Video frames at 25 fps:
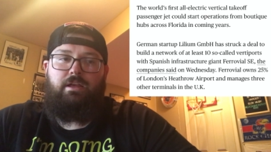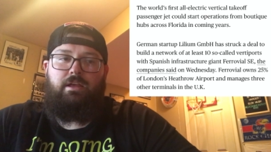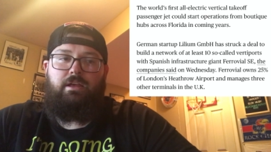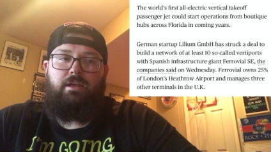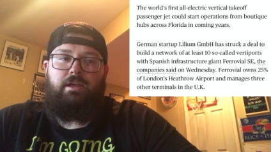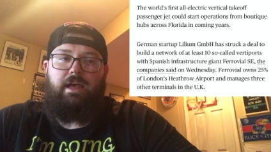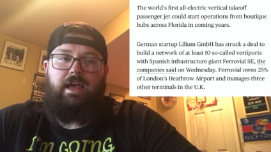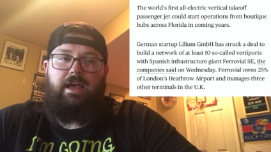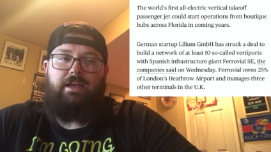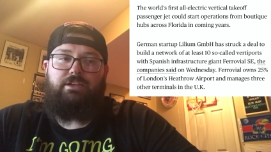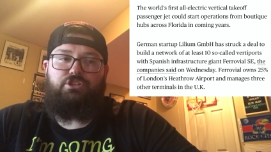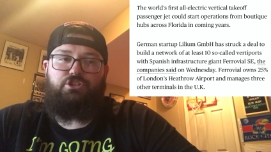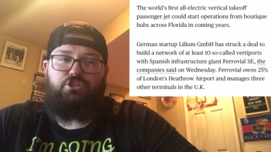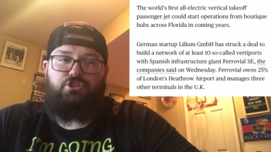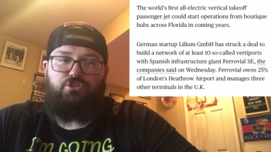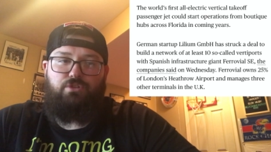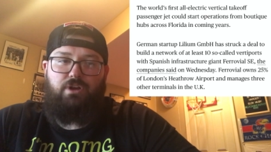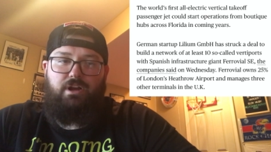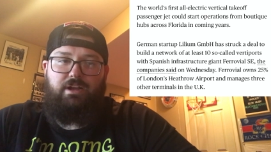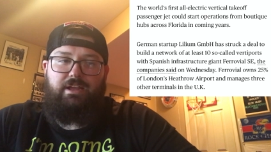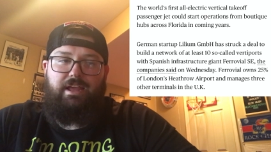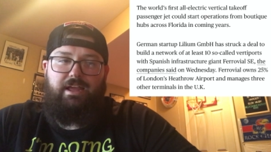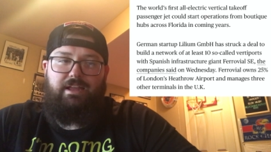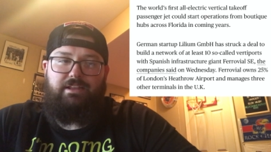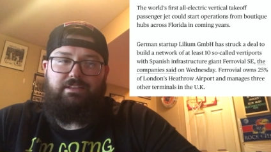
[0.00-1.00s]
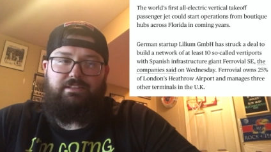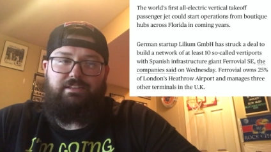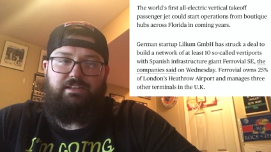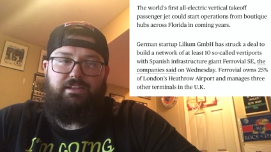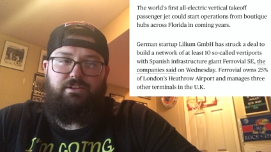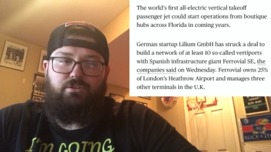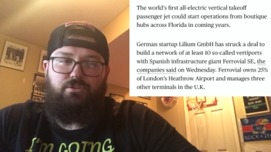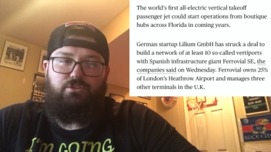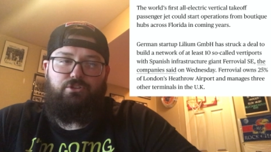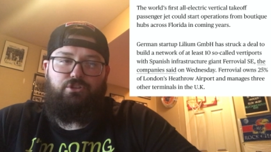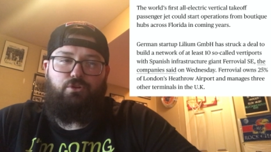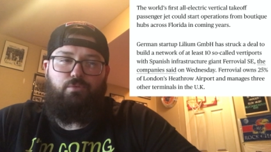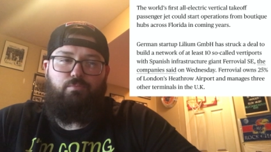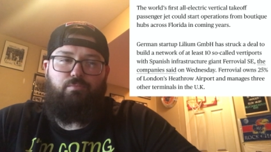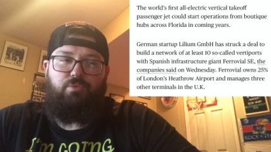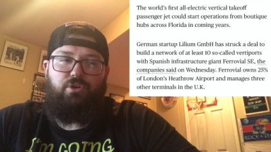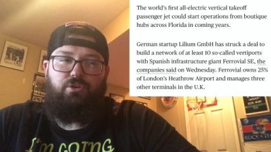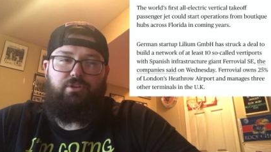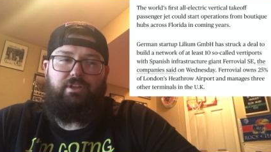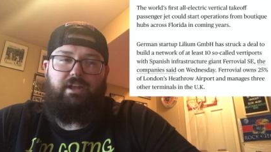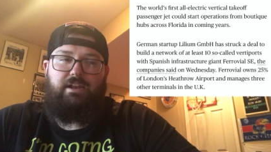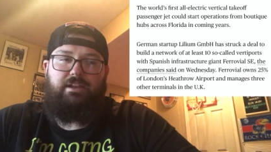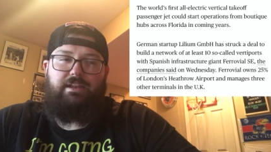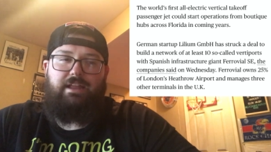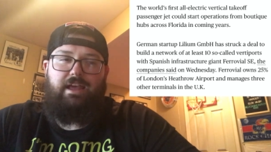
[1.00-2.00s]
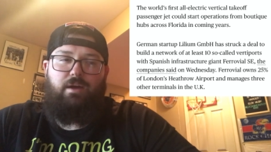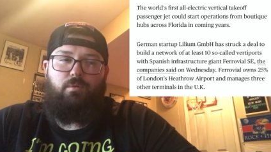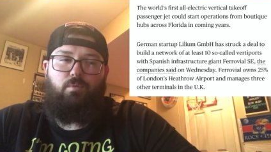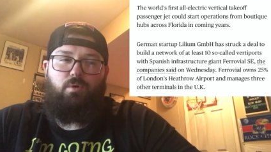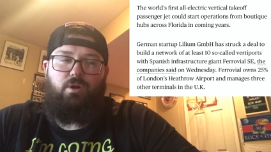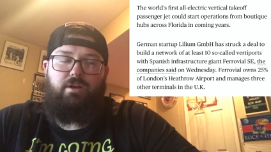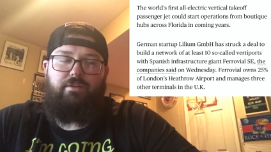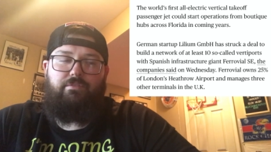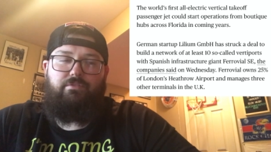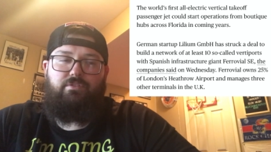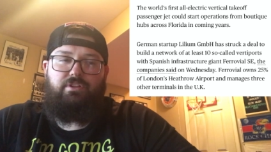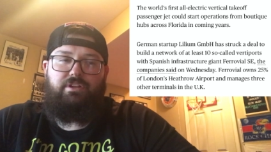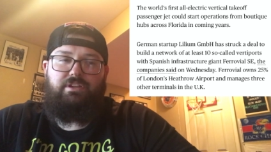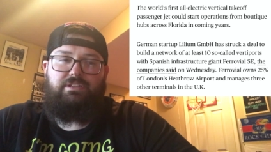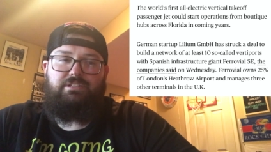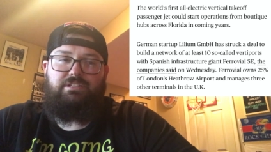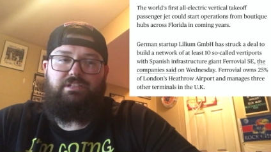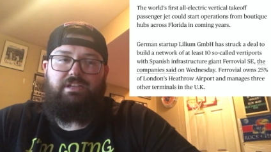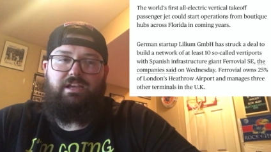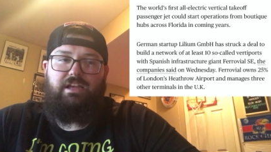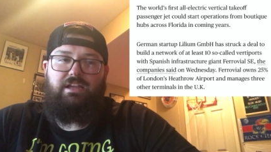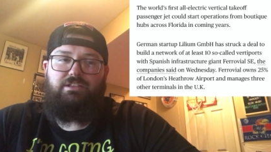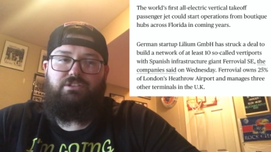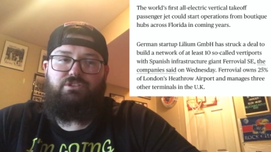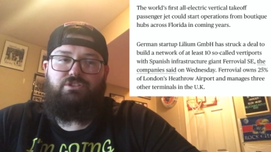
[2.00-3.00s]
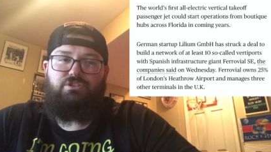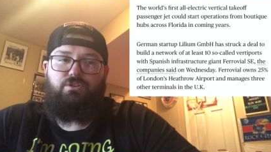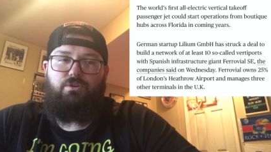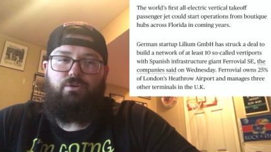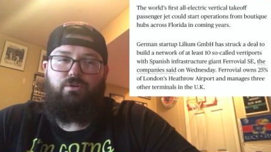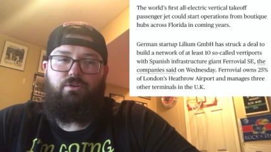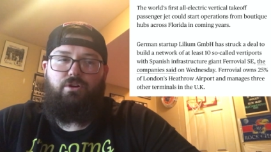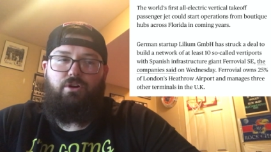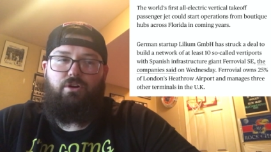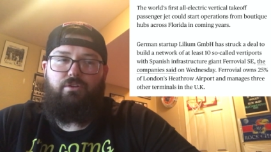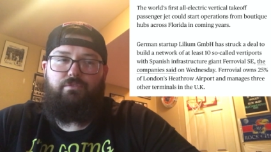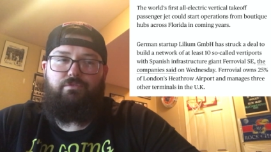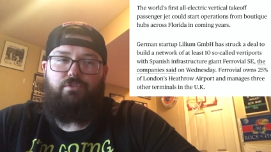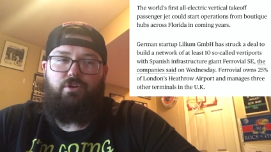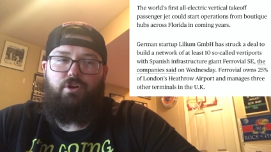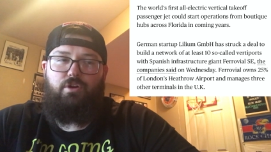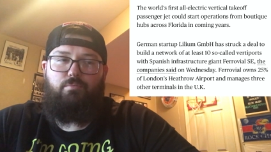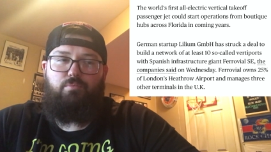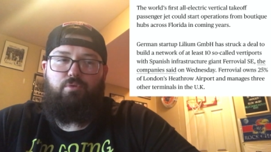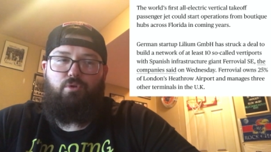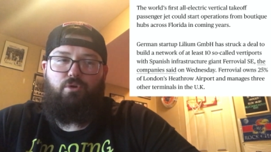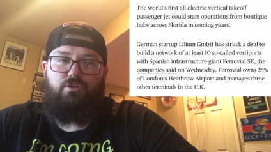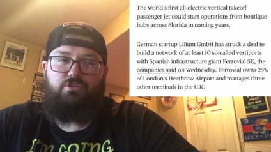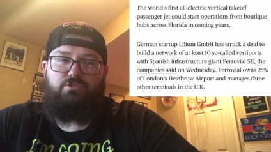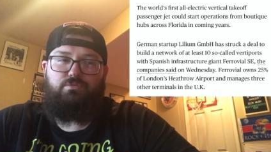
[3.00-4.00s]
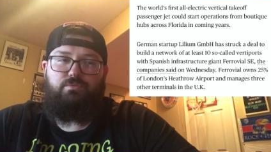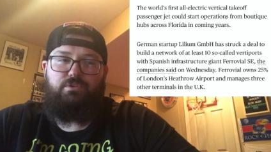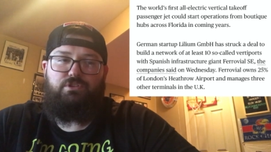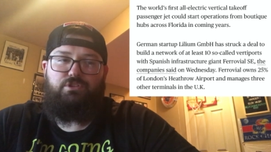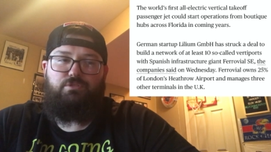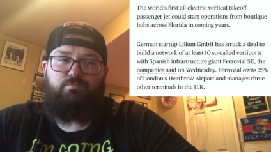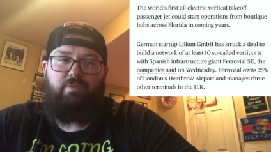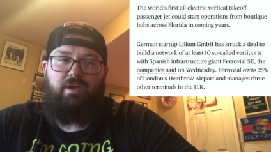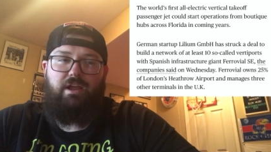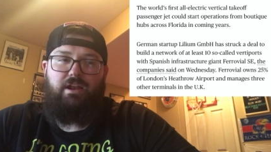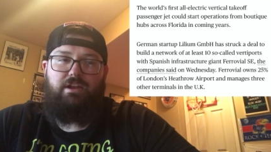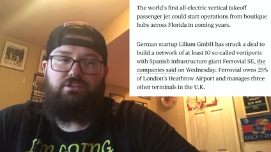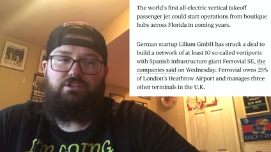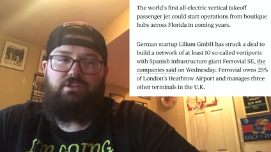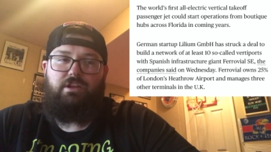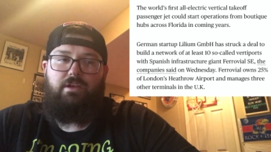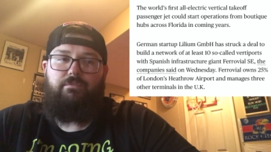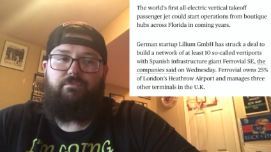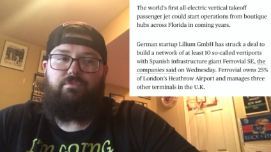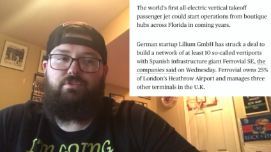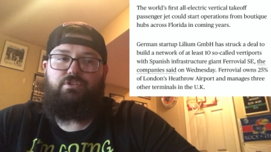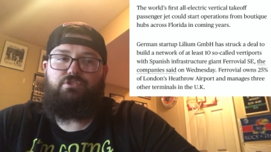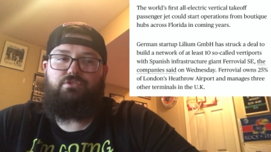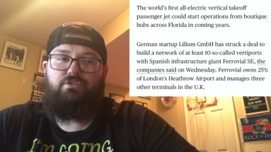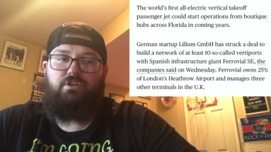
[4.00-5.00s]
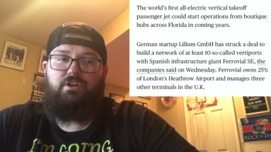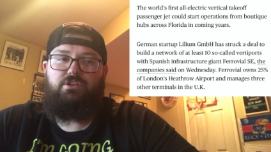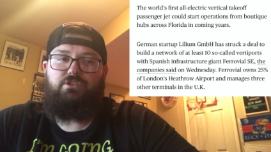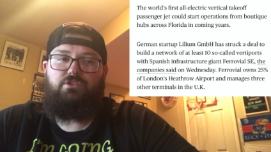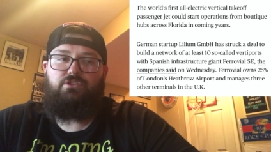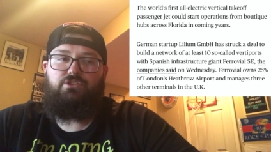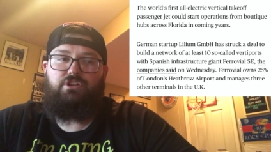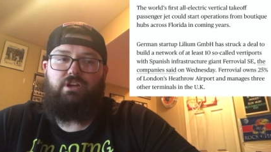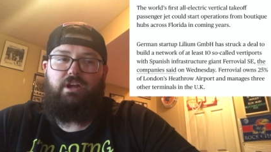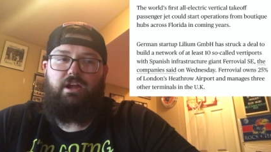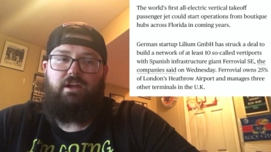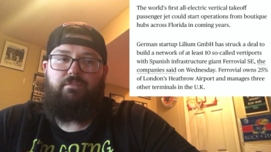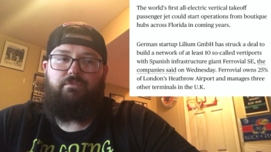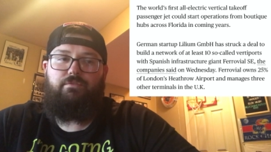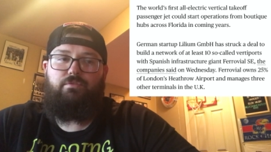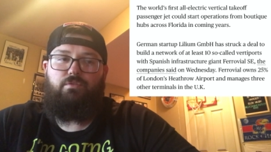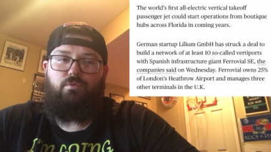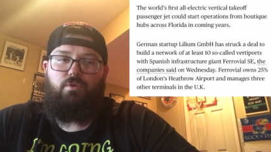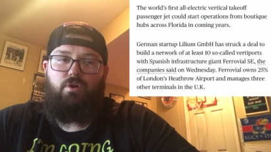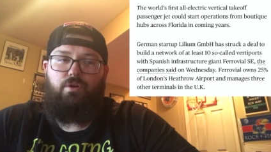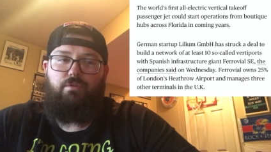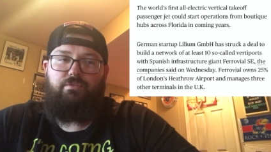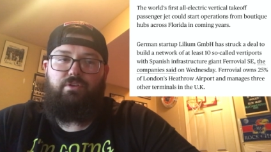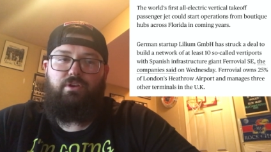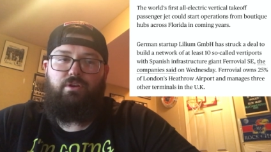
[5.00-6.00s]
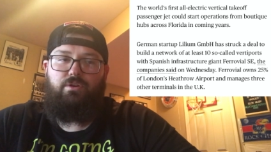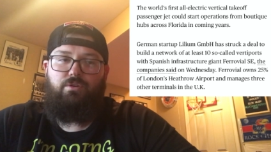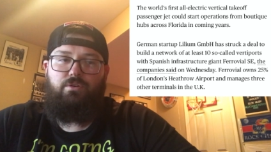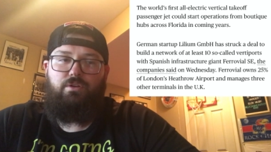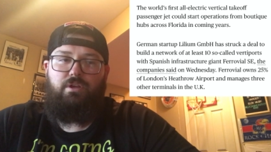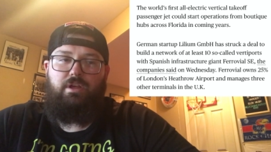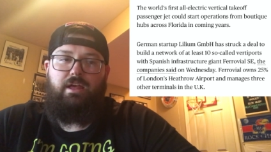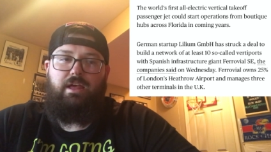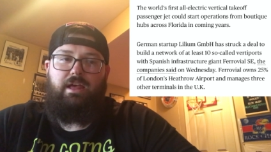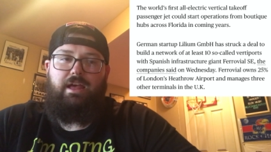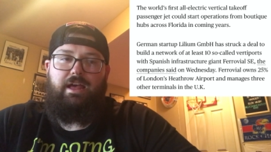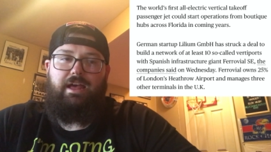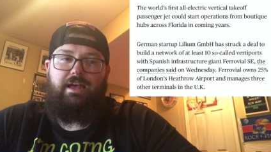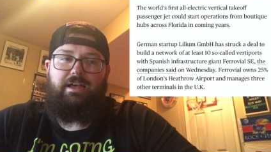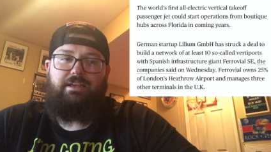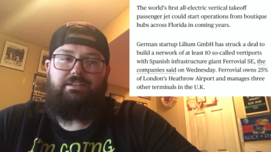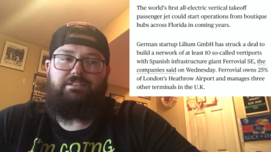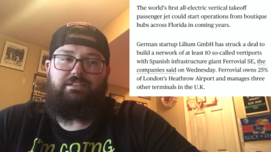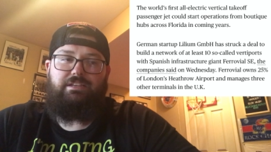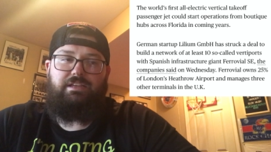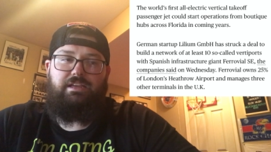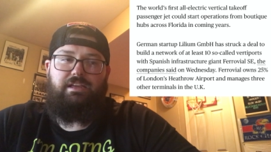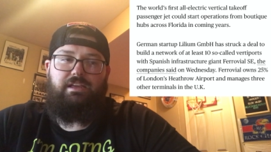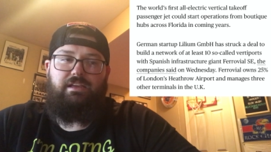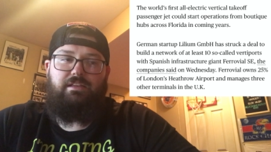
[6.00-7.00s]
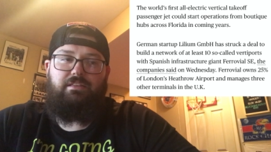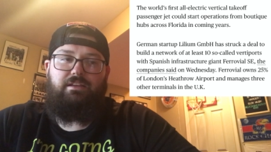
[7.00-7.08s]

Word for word: has struck a deal to build a network of at least 10 so-called vertiports with Spanish infrastructure giant Ferrovial SE.